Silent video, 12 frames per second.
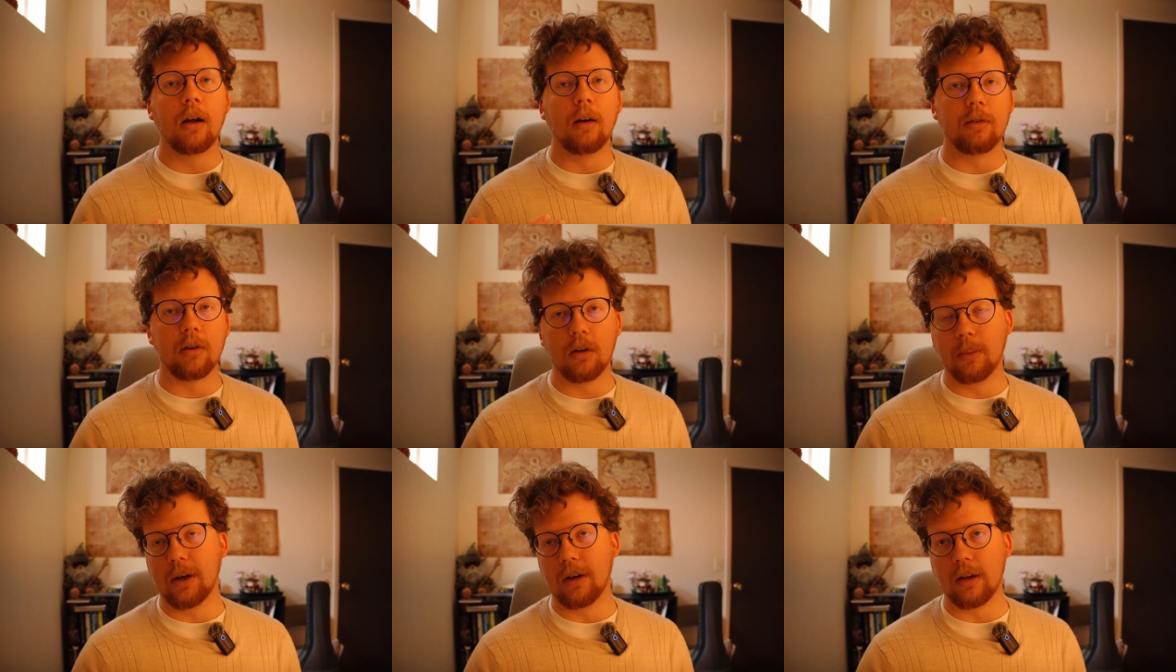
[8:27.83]
of
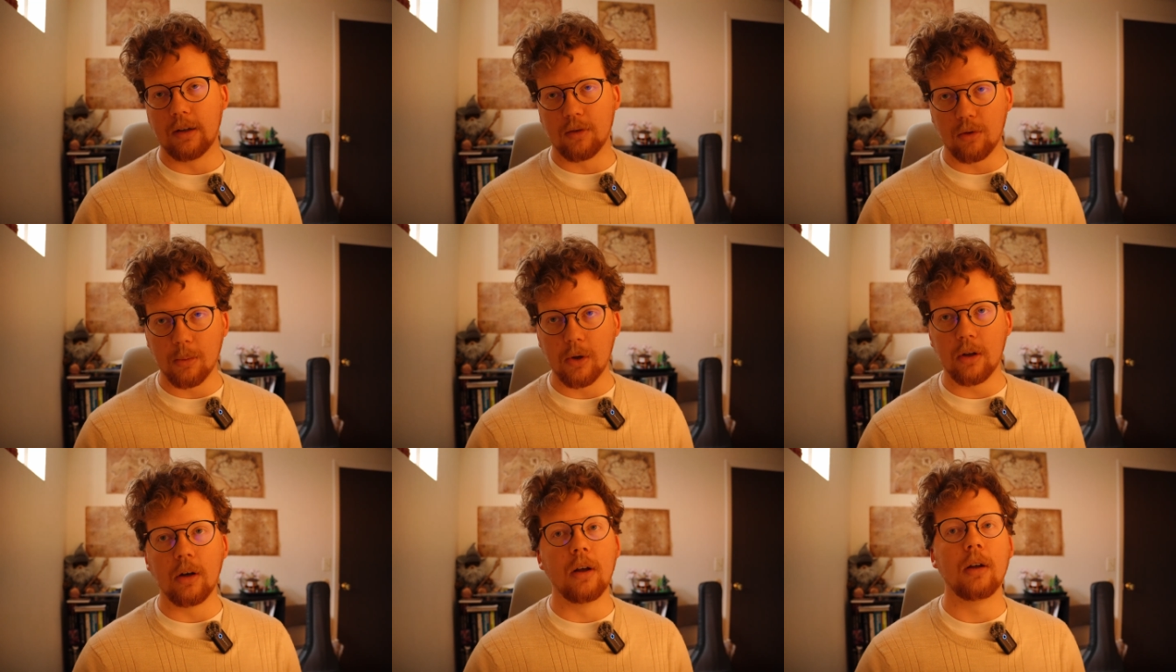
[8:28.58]
Solomon is
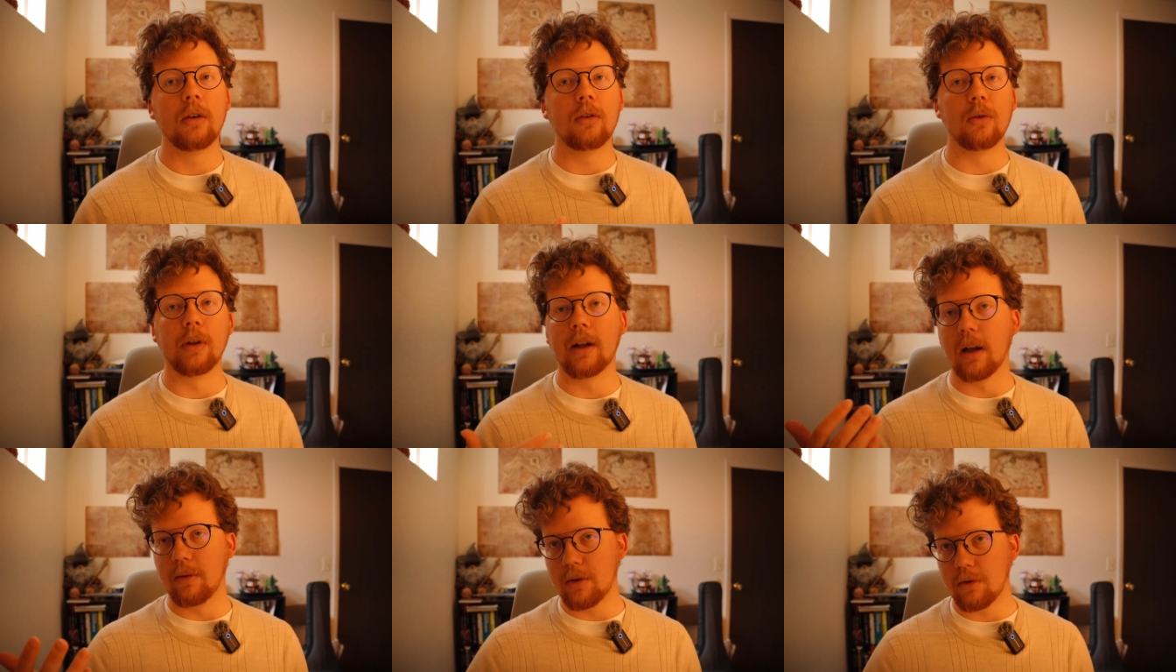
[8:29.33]
attributed to the
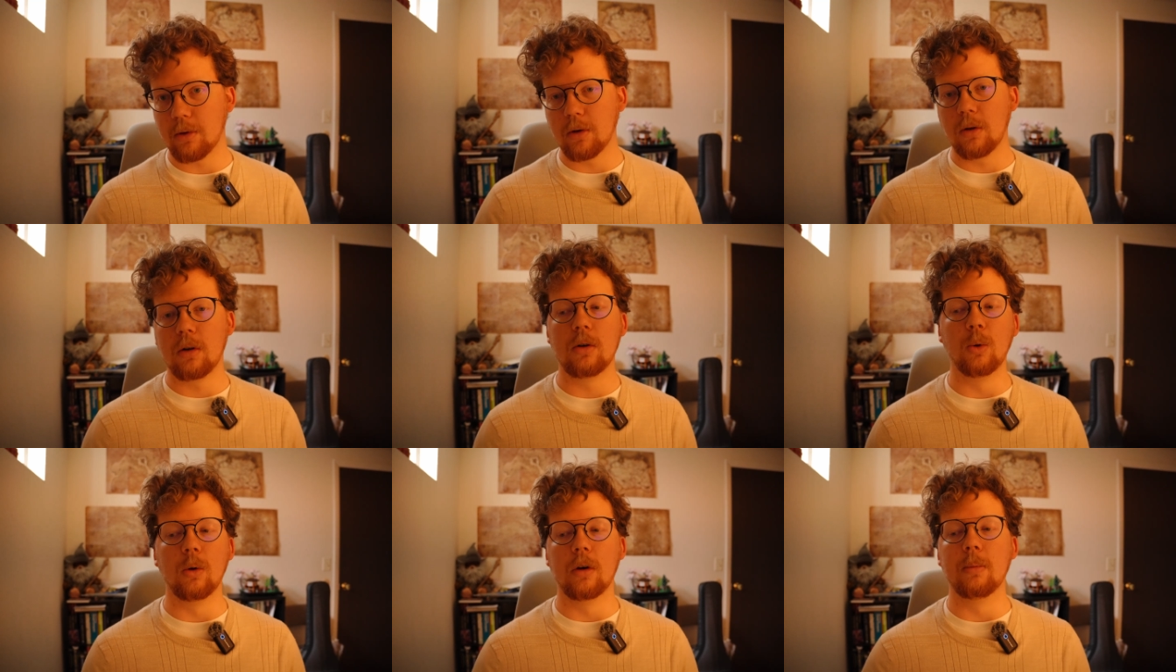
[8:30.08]
God of Israel,
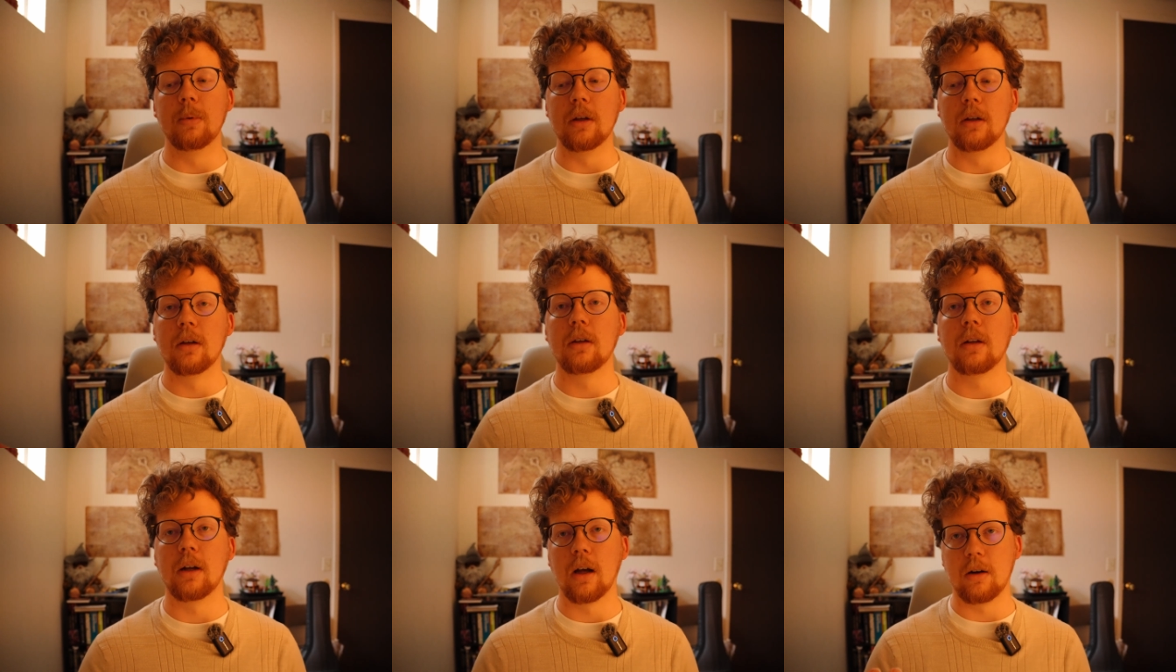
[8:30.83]
who would be
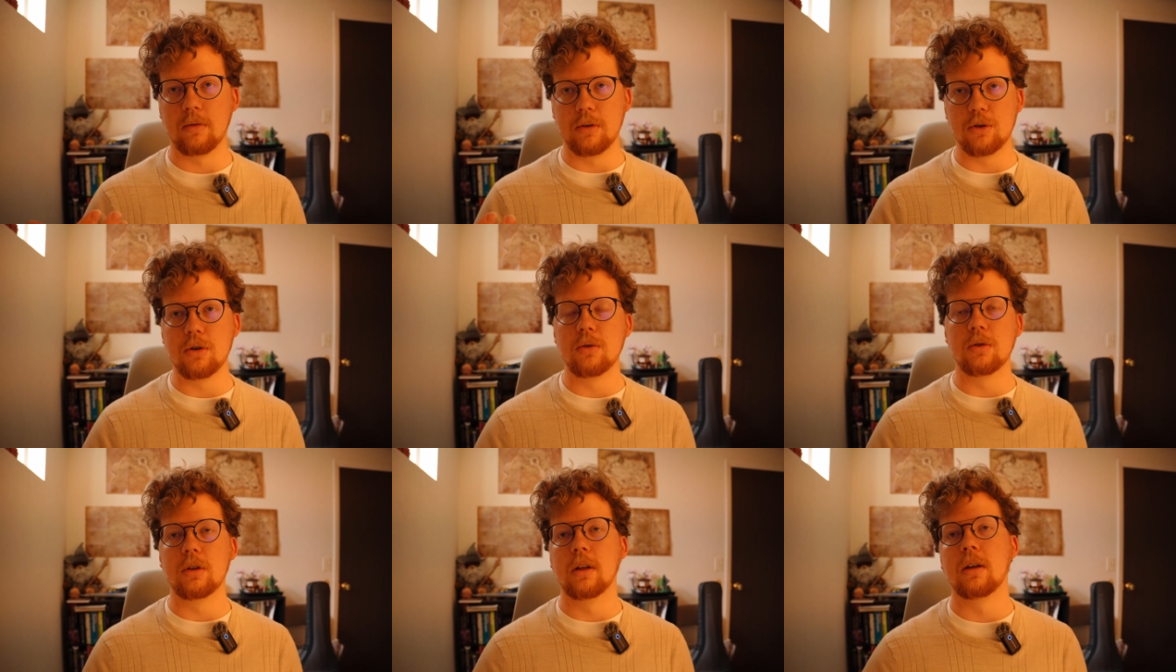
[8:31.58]
the God of the
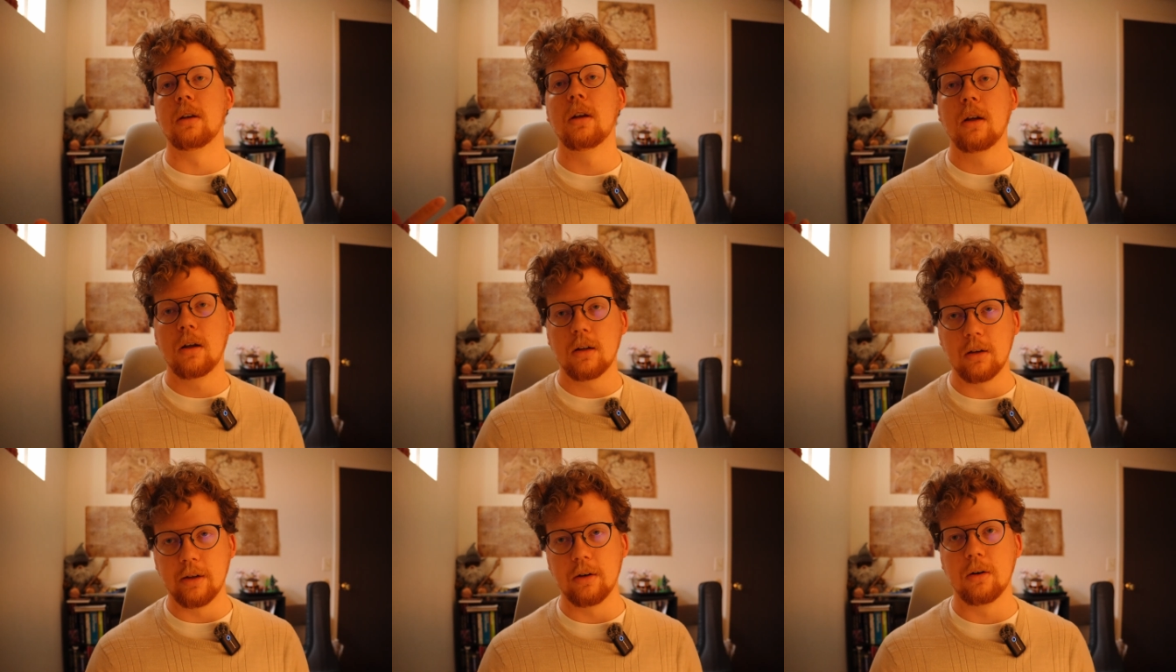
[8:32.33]
Jews, and then
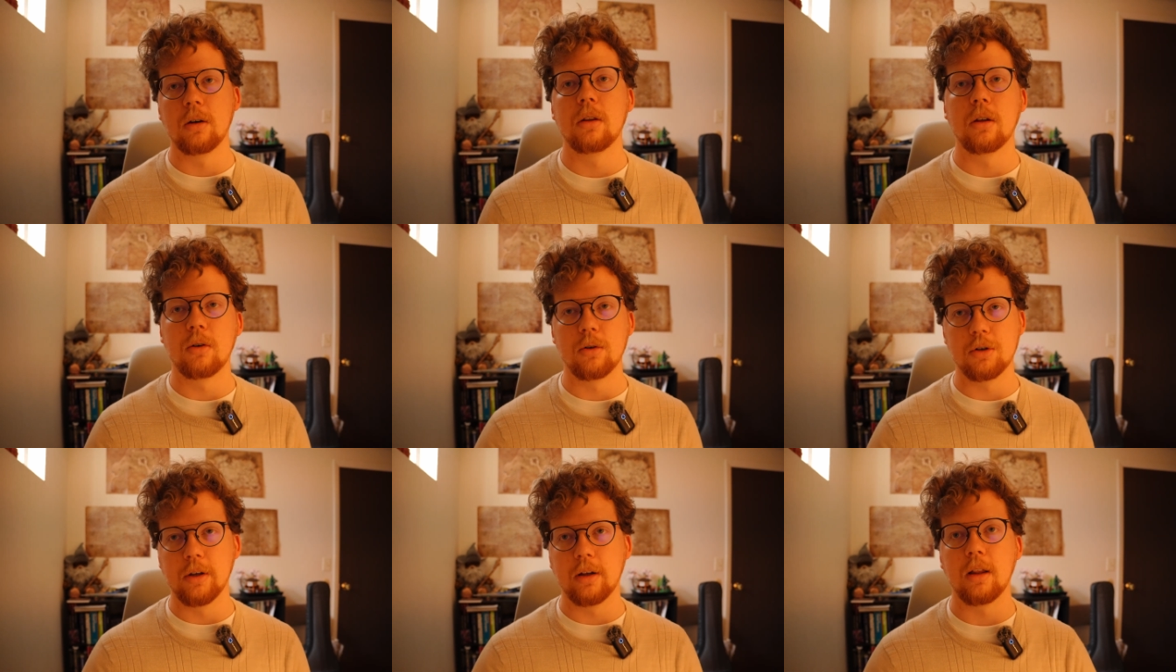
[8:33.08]
later the
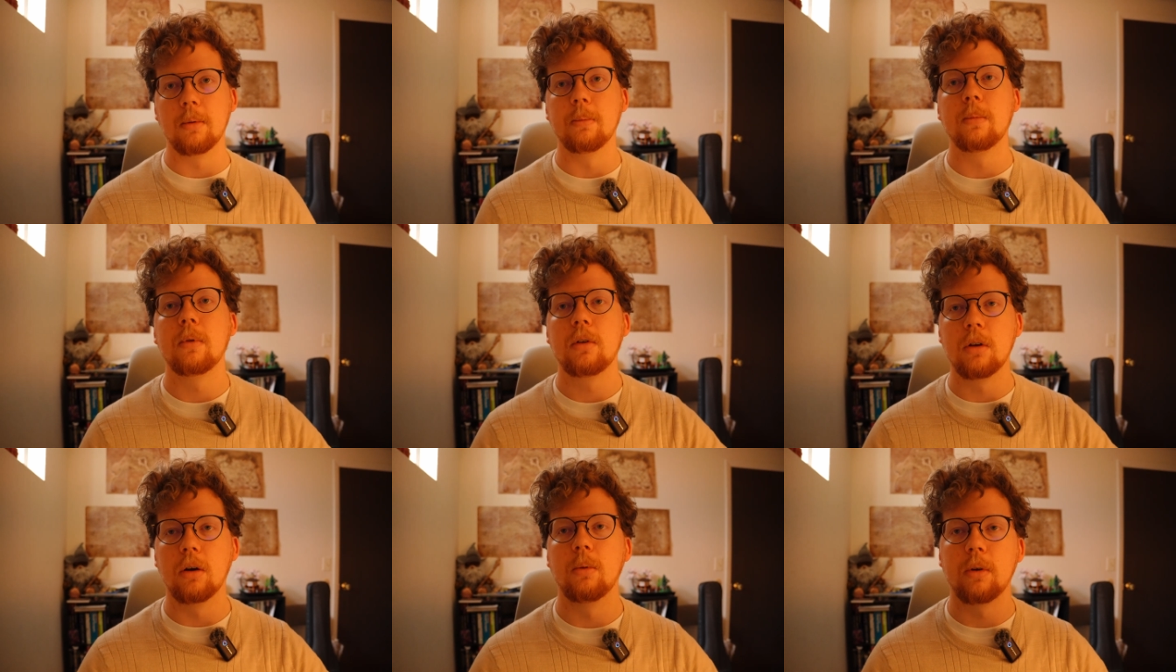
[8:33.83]
Christians claim,
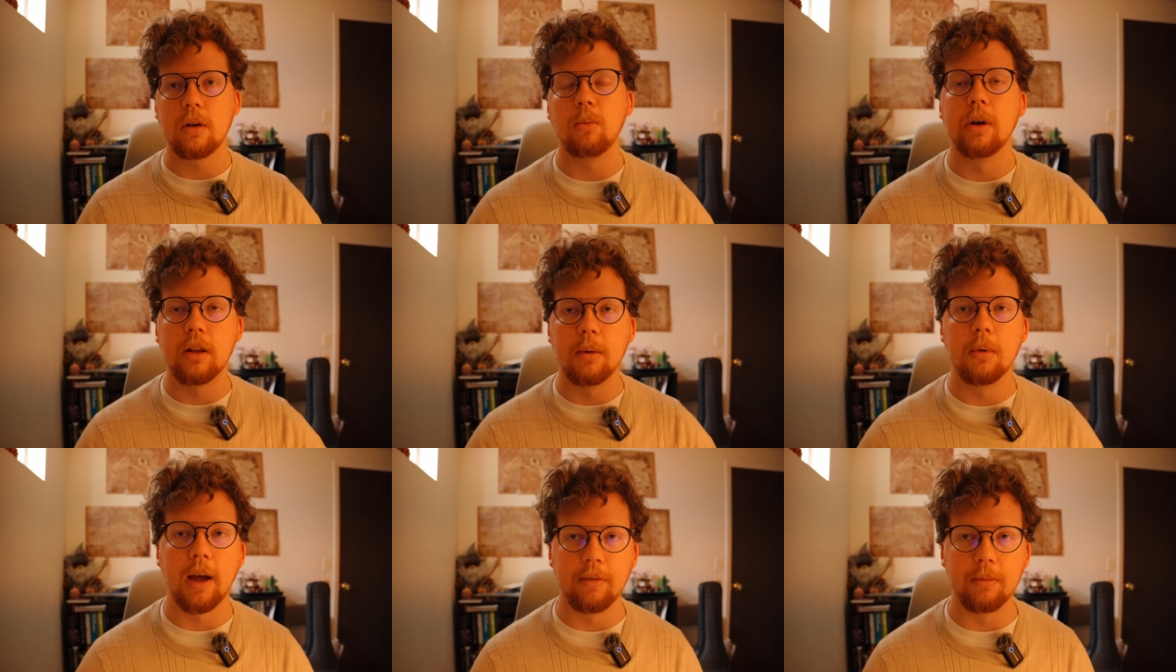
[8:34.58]
you know, we
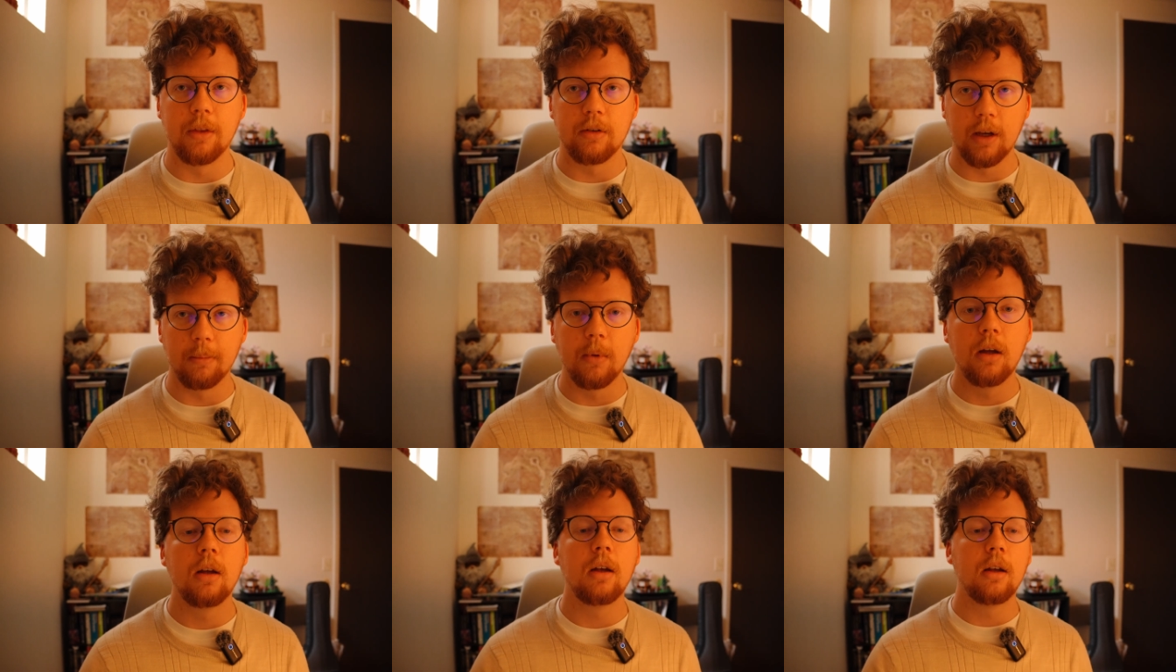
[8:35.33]
claim to have the same
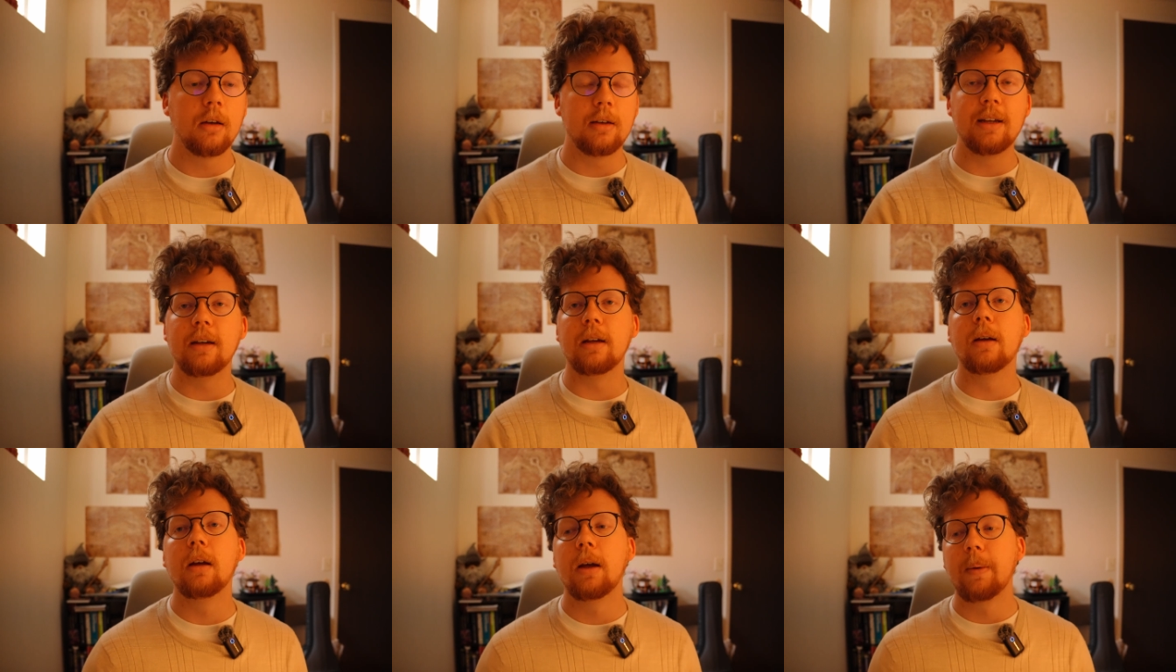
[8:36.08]
deity.